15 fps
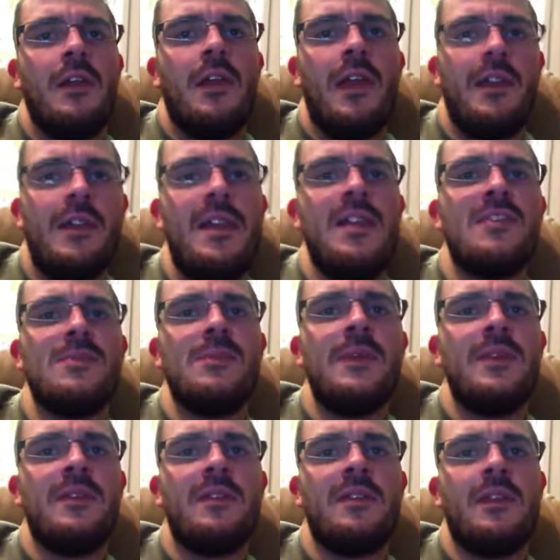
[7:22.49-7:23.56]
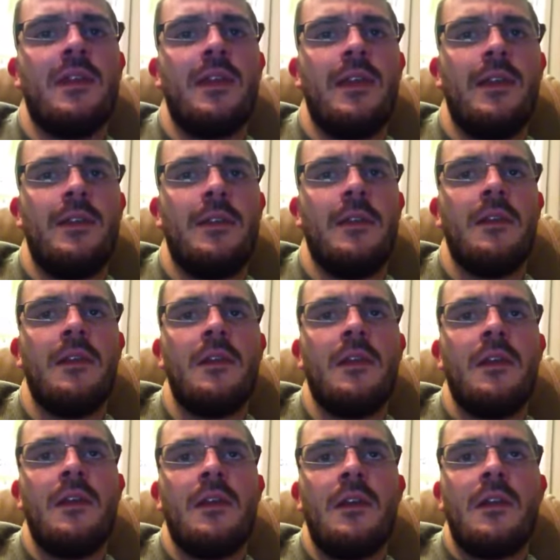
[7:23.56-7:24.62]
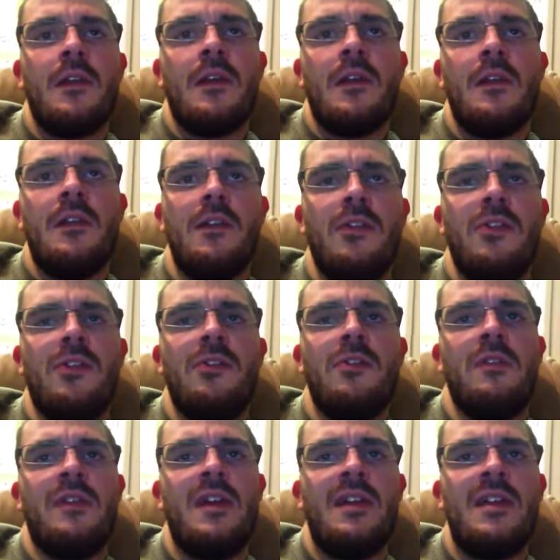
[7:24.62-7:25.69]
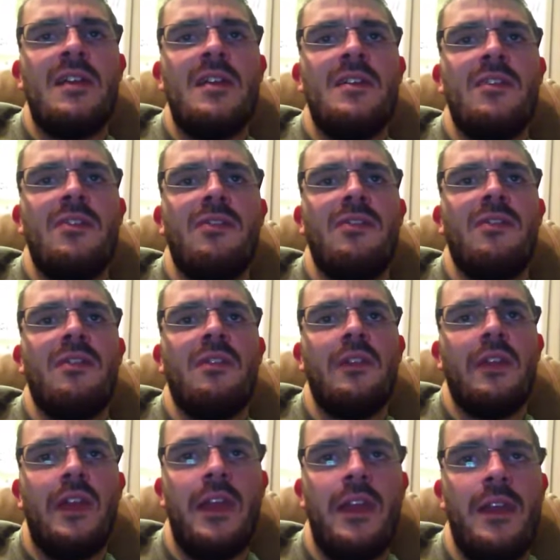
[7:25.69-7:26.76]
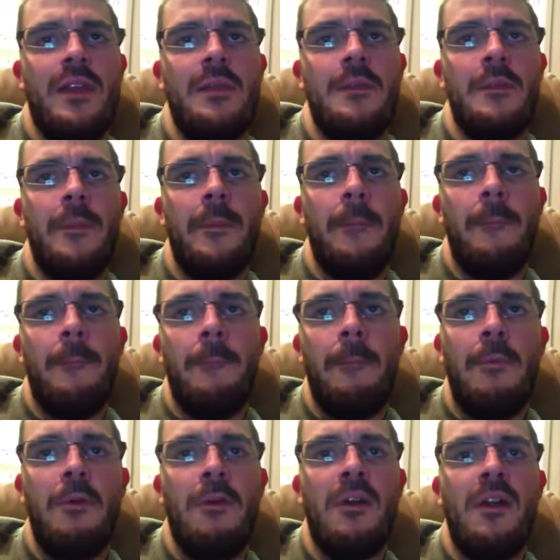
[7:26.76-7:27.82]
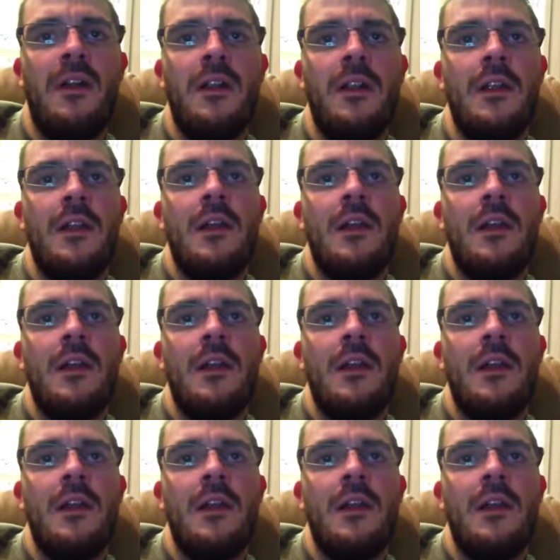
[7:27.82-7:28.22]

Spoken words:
and intimate and closer to an audience and more